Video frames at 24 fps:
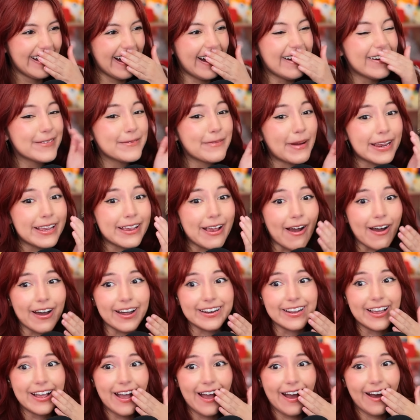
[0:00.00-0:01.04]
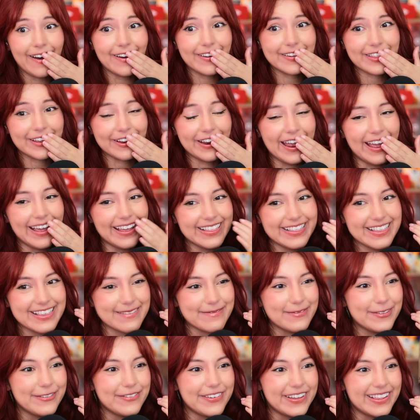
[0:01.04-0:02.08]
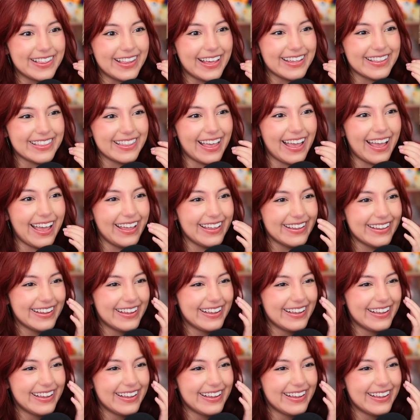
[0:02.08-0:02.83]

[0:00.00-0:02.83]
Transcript: Oh my god, all their hands moving like that.